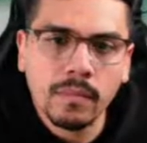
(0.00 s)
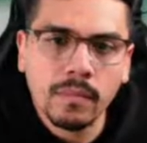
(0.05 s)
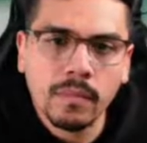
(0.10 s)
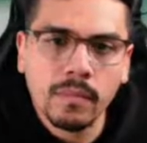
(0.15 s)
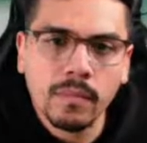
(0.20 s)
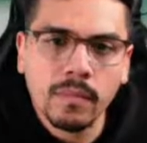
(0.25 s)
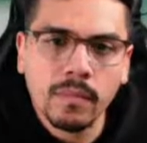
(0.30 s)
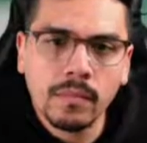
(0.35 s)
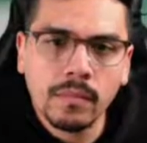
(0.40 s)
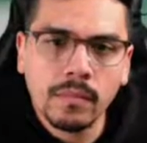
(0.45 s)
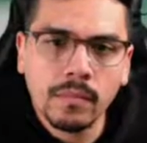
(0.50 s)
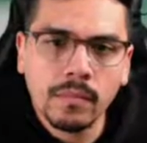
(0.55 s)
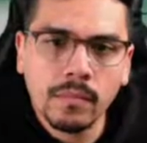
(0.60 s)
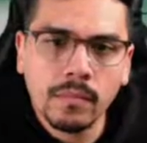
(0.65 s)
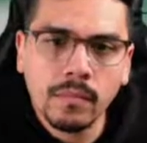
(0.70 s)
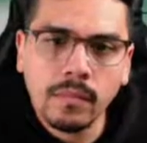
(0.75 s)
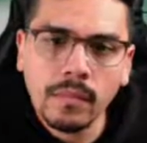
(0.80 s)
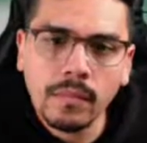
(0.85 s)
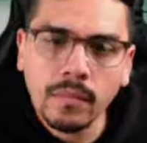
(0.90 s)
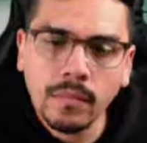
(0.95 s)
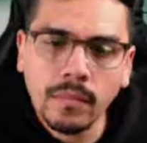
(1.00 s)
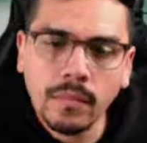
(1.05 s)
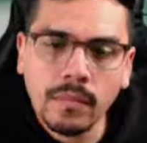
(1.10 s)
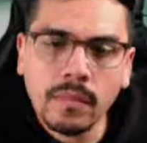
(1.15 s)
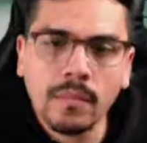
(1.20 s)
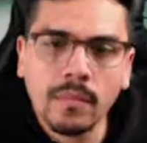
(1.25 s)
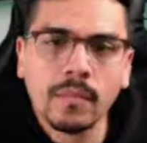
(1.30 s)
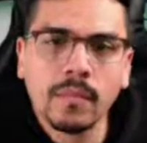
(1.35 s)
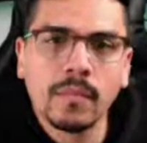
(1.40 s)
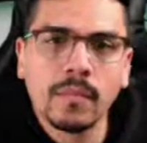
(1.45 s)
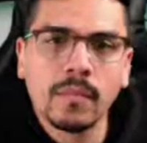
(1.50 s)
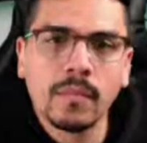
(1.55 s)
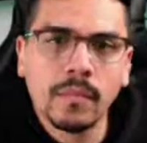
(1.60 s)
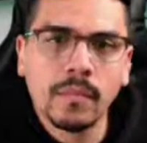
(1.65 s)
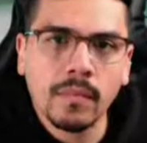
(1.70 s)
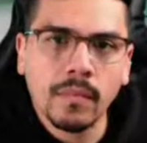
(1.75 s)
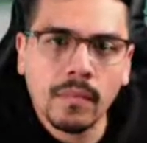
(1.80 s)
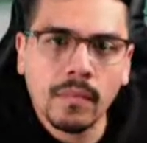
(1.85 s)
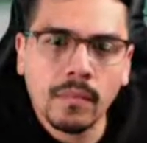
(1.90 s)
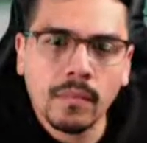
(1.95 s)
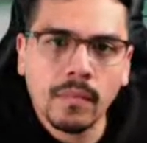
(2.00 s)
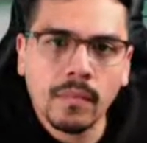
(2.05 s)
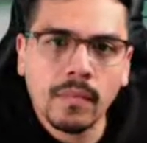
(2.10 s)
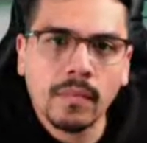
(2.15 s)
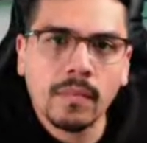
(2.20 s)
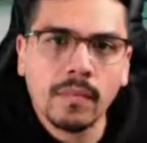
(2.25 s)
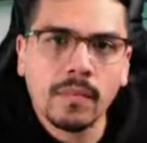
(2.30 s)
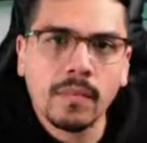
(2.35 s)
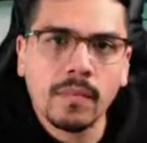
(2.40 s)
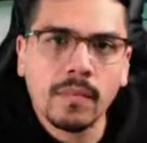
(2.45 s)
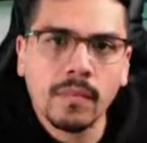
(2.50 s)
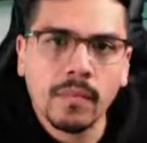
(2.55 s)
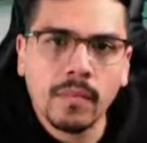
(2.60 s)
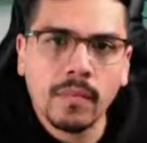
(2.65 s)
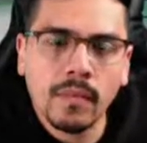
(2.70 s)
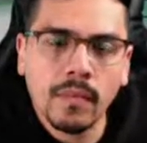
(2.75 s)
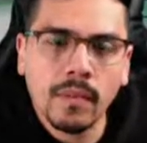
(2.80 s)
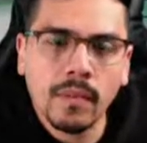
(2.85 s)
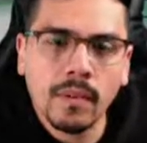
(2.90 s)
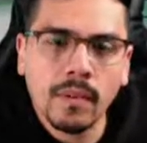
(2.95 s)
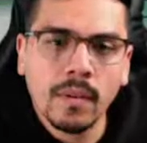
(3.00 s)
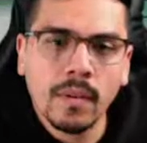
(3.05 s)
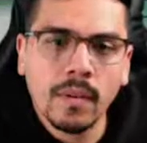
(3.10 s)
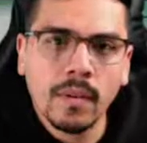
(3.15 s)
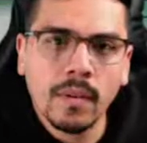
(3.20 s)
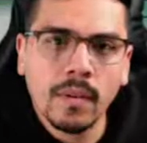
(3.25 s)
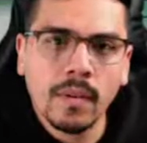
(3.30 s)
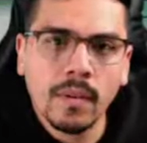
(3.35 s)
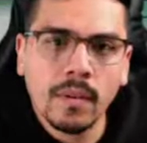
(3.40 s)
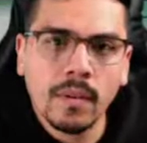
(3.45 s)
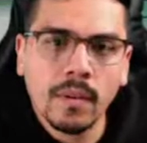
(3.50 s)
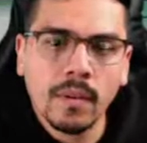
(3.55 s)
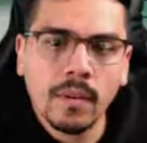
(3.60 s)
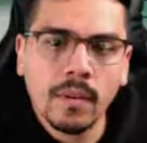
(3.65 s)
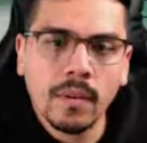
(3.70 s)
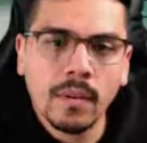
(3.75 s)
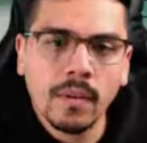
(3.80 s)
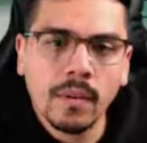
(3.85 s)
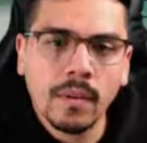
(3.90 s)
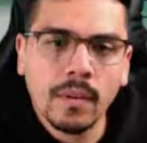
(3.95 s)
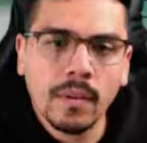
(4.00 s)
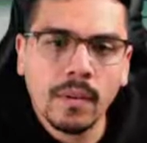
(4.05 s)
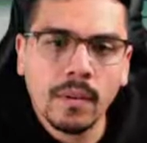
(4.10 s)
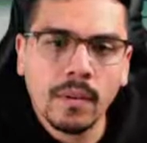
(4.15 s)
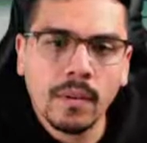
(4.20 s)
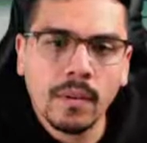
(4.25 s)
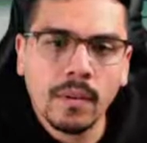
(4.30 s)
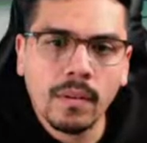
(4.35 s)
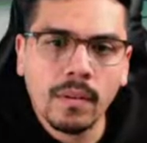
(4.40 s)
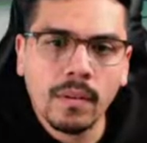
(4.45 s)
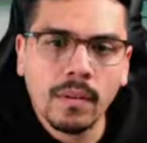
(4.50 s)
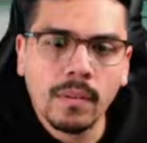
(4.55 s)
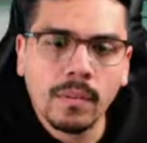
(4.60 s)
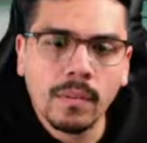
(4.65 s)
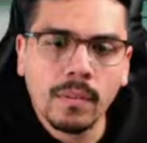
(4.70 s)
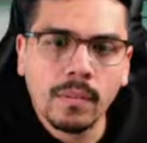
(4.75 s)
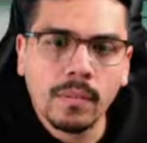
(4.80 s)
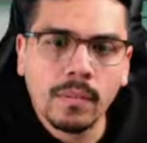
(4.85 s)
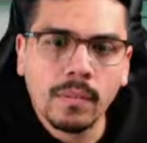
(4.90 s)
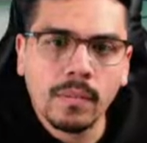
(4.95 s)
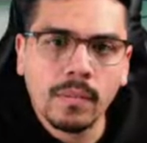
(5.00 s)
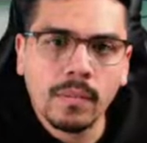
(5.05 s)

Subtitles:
(silent)